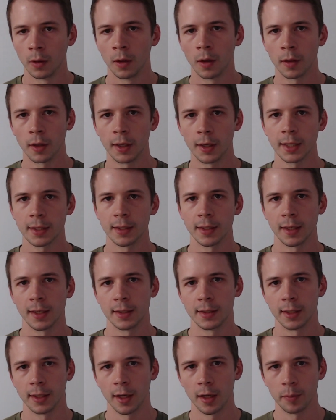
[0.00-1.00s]
The next thing I
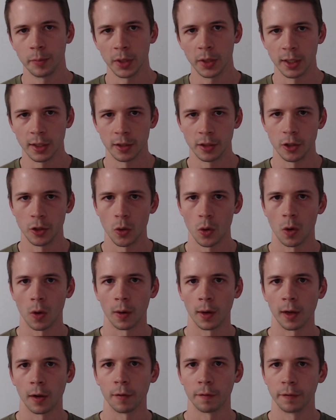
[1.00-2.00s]
set up is
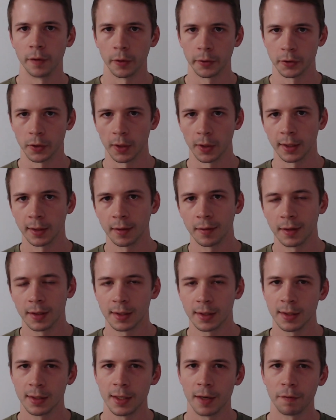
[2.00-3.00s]
URL filtering.
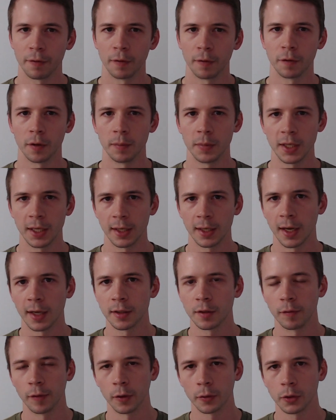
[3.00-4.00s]
This is different from
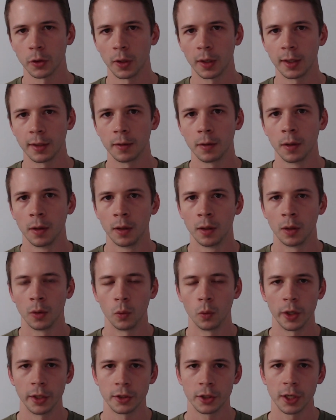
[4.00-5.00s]
DNS filtering,
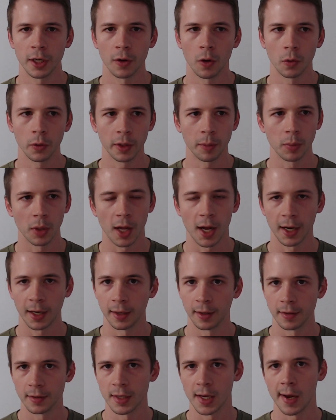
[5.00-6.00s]
which can only block
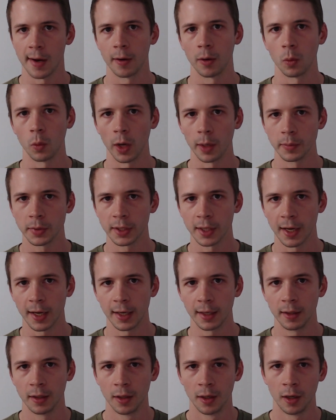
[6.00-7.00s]
an entire
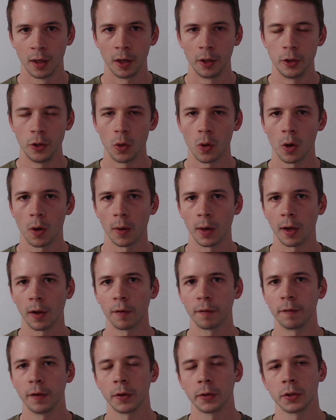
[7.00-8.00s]
website. URL
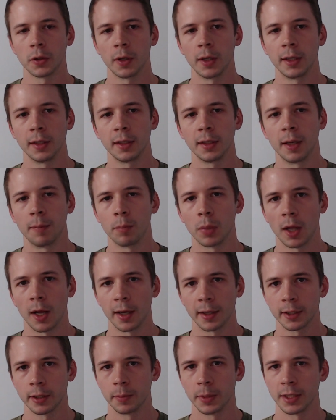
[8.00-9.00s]
filtering can
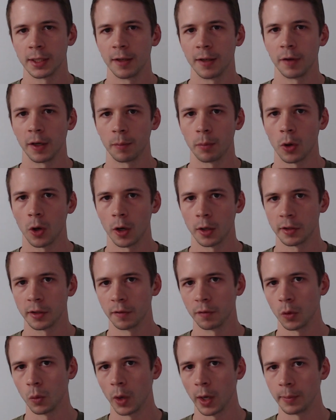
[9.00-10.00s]
block specific parts
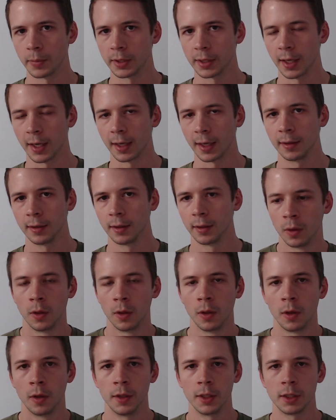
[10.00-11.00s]
of a website.
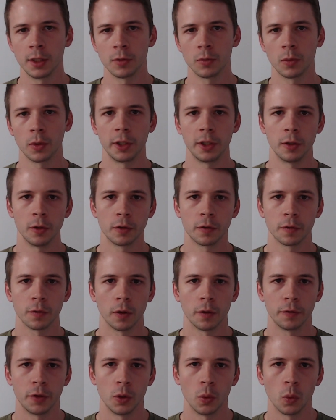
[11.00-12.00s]
This is really
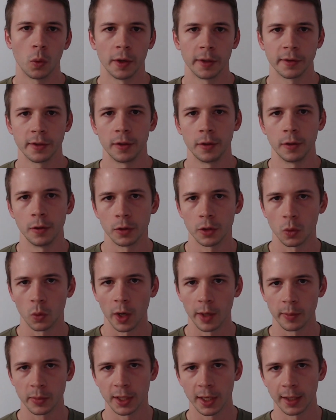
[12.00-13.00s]
useful if you want to use a
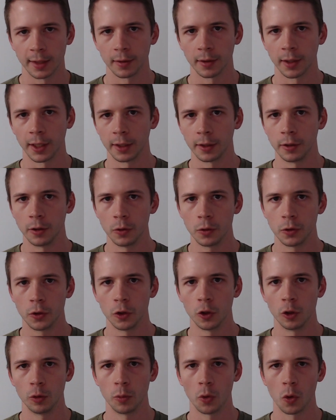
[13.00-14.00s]
website like
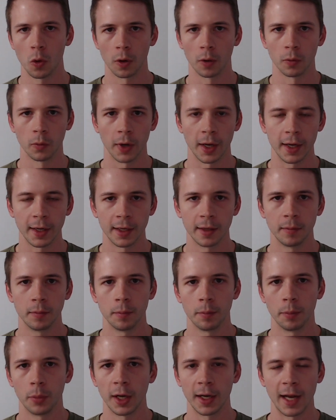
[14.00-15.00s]
YouTube or Reddit,
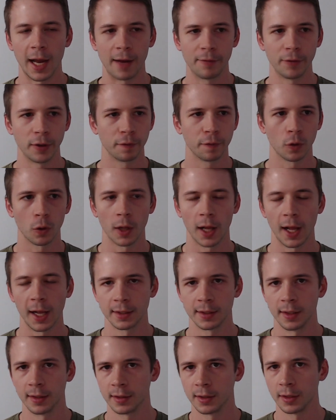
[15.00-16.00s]
but having full
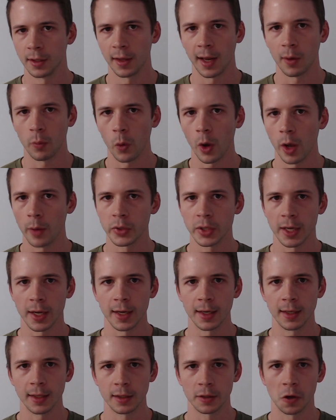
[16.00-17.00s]
access to that
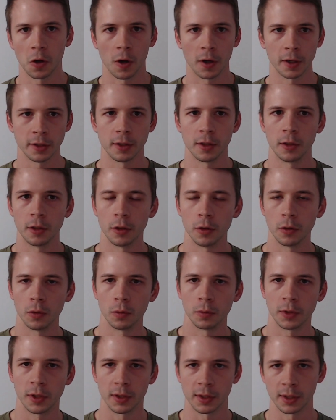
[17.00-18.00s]
website is causing
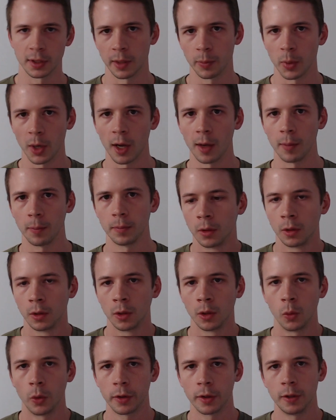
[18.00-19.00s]
you to slip up.
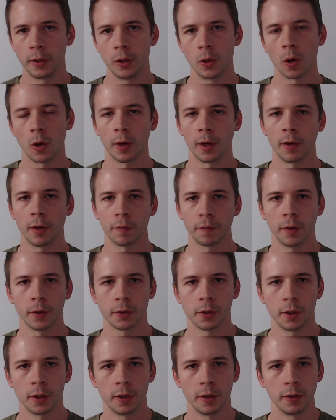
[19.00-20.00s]
With a URL
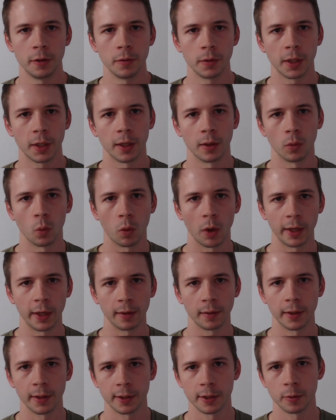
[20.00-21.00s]
filter, you can
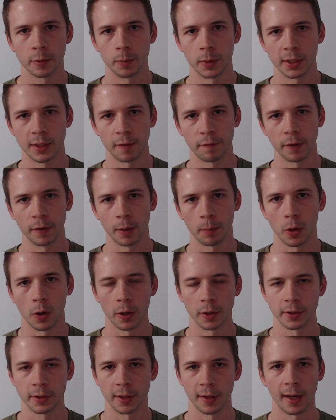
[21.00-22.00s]
whitelist specific
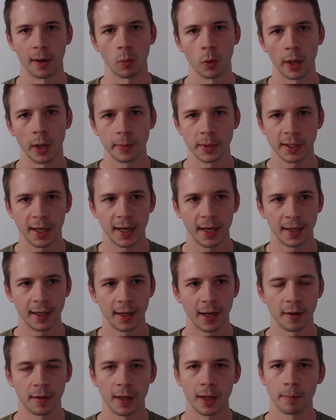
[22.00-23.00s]
parts of that website
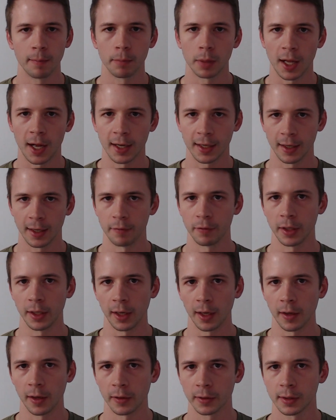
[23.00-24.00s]
and then block
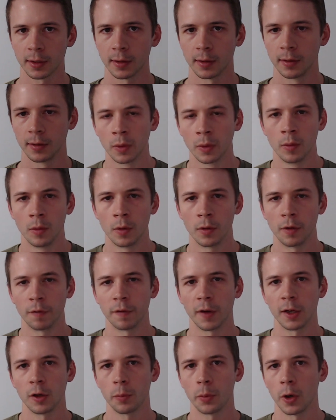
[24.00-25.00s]
everything else. The
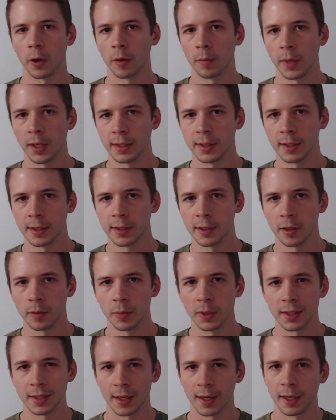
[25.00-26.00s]
final part of my
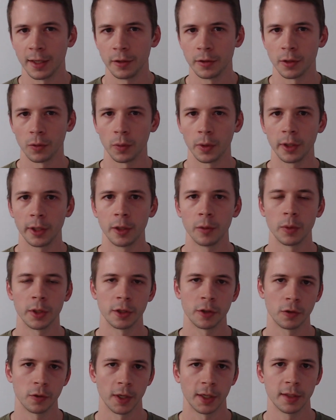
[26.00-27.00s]
system is that I use a really
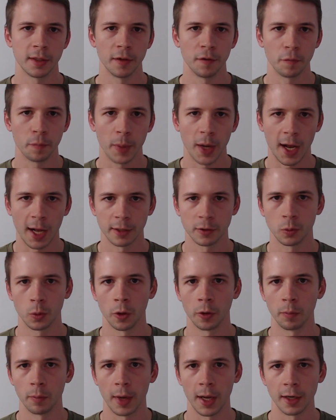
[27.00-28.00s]
restrictive
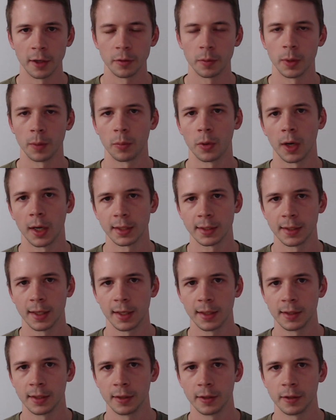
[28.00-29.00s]
password management
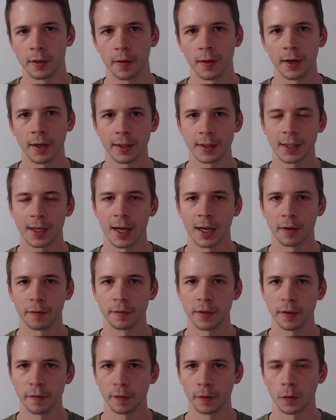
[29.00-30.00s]
process so that it's kind of
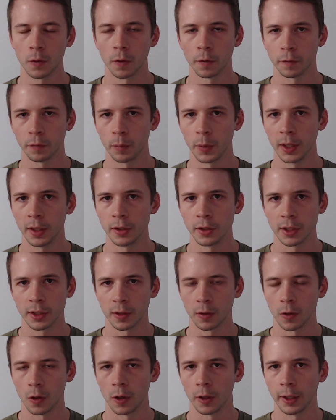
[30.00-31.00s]
difficult for me to just
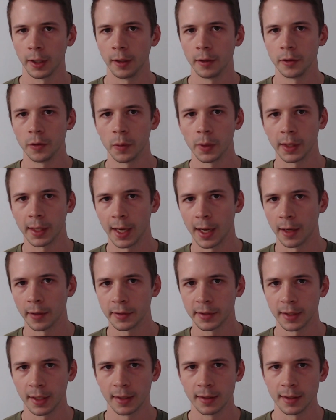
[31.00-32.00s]
log into
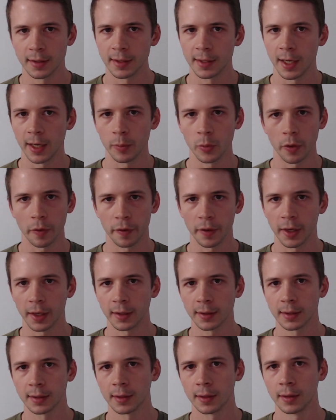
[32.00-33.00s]
accounts and disable
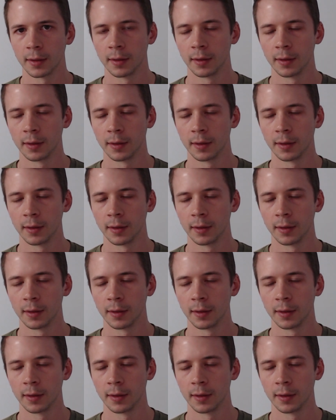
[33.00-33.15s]
things.